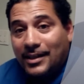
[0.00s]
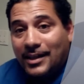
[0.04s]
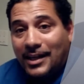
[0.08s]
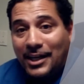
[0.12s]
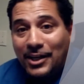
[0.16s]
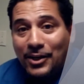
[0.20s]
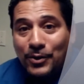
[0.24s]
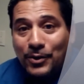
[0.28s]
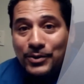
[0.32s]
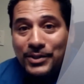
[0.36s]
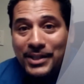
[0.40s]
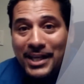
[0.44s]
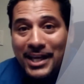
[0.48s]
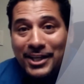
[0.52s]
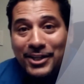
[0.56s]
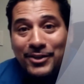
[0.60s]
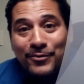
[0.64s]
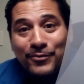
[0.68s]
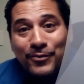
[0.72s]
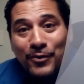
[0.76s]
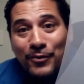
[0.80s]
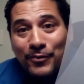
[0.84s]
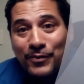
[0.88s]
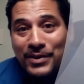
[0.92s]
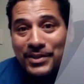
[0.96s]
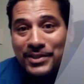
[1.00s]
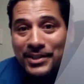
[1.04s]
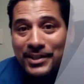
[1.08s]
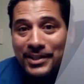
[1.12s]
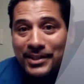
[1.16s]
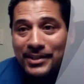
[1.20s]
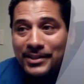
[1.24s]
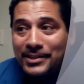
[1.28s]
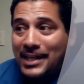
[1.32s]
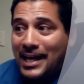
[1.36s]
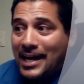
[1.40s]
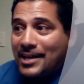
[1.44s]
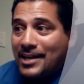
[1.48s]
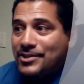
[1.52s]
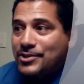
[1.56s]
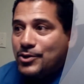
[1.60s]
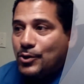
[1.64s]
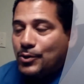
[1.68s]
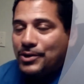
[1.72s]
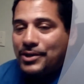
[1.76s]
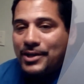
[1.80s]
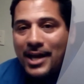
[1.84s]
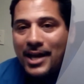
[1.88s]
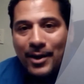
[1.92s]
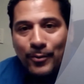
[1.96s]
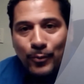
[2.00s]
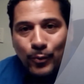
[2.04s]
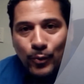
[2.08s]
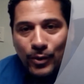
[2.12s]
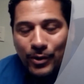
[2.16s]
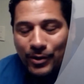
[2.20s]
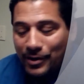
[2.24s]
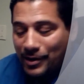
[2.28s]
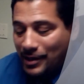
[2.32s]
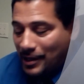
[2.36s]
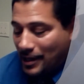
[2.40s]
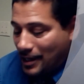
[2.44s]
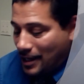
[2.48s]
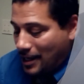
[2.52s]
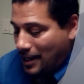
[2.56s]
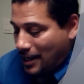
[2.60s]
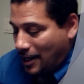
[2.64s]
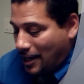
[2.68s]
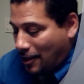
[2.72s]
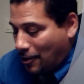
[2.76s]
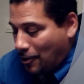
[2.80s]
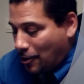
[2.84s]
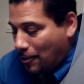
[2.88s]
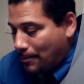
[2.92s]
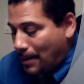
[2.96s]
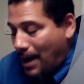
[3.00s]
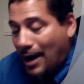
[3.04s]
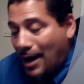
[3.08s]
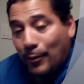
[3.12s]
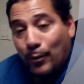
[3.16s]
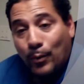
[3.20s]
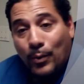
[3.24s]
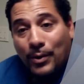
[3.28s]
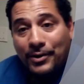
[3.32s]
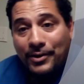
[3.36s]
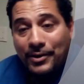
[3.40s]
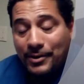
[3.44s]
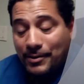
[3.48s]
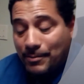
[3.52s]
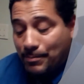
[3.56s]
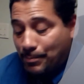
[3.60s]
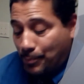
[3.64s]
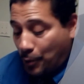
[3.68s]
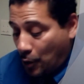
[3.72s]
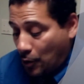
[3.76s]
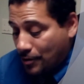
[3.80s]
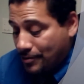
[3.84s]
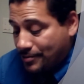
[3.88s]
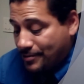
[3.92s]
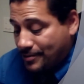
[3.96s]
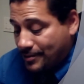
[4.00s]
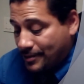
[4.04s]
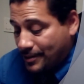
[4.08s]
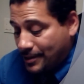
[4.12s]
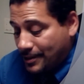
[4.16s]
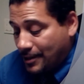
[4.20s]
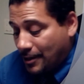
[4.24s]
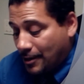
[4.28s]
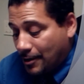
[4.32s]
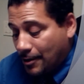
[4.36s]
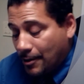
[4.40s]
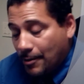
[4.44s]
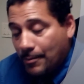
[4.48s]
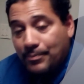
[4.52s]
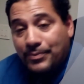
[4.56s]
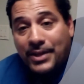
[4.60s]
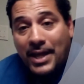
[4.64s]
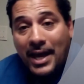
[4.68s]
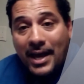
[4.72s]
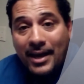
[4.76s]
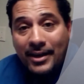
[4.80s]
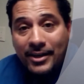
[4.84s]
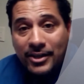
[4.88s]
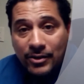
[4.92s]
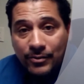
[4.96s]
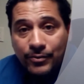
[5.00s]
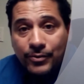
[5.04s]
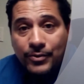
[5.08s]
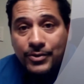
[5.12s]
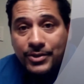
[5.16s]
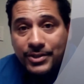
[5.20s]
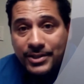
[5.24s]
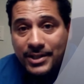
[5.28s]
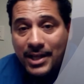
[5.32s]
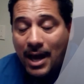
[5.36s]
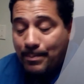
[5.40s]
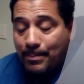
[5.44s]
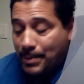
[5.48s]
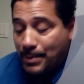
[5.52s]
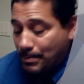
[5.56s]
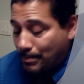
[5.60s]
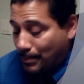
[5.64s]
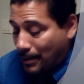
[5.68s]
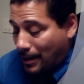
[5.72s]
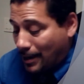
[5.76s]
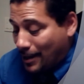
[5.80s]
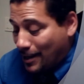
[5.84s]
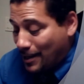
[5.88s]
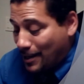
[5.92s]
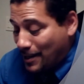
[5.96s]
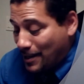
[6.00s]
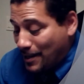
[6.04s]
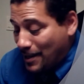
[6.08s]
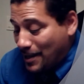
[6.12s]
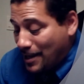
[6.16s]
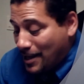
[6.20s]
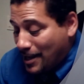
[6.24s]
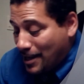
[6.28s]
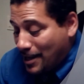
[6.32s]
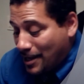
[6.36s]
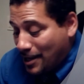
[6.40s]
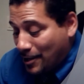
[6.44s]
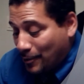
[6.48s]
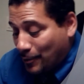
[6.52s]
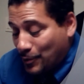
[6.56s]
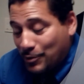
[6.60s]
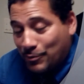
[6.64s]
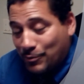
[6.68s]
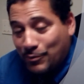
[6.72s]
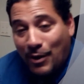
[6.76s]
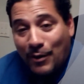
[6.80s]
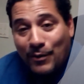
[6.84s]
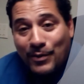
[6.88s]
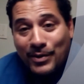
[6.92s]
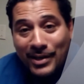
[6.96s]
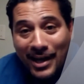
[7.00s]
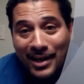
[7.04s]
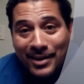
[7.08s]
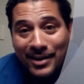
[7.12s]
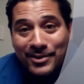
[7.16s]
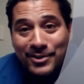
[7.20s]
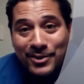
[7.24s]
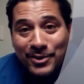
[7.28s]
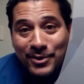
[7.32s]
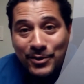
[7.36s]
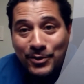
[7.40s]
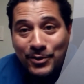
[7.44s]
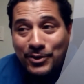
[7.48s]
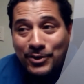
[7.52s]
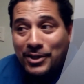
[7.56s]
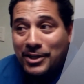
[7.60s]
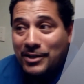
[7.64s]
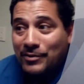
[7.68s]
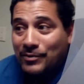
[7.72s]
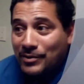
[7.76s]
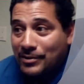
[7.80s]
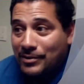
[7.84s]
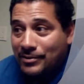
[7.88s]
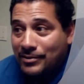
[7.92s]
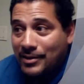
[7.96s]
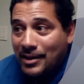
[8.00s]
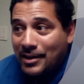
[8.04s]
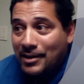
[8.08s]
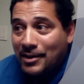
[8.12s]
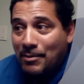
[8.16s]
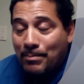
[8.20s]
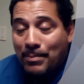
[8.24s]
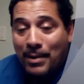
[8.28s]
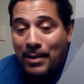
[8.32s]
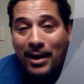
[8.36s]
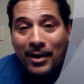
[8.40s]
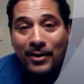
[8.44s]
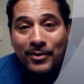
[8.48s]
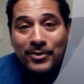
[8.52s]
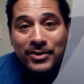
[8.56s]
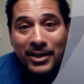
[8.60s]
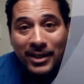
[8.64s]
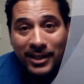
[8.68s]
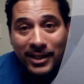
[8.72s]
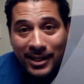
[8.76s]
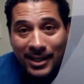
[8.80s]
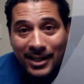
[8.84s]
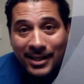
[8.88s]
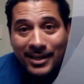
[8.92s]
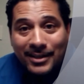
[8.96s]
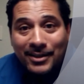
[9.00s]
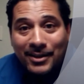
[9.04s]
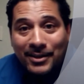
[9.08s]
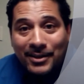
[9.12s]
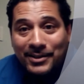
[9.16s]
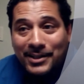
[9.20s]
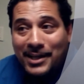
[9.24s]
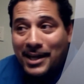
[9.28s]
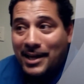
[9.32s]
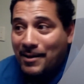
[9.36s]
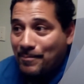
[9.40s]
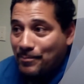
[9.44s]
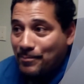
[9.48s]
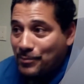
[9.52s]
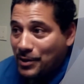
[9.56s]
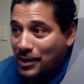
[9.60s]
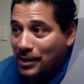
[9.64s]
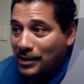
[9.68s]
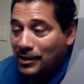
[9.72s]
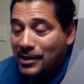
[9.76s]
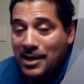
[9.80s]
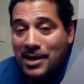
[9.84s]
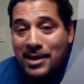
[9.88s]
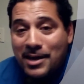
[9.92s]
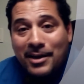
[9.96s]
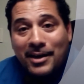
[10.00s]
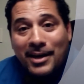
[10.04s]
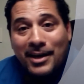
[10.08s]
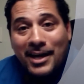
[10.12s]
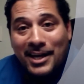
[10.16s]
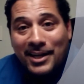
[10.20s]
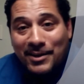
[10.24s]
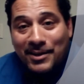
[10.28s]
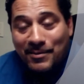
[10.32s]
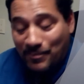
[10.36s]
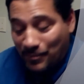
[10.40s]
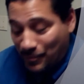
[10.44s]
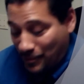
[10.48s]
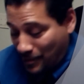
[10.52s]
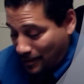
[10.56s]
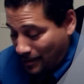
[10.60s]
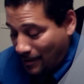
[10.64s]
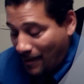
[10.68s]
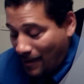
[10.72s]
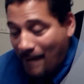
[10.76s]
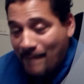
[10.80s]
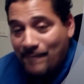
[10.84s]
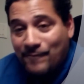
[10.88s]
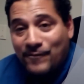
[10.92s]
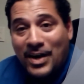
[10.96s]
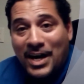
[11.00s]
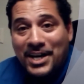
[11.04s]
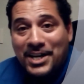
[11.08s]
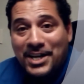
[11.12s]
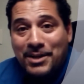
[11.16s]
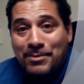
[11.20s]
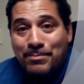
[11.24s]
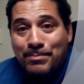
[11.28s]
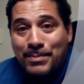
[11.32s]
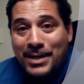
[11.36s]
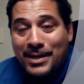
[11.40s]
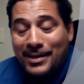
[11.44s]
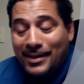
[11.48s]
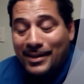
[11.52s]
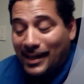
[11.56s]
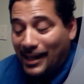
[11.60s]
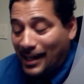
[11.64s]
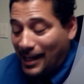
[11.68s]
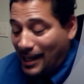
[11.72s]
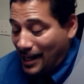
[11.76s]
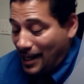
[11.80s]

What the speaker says: Hello, thank you for visiting Don's Auto Network. I want to personally thank you for stopping by. It was very nice of you to even think about clicking on that link and finding me.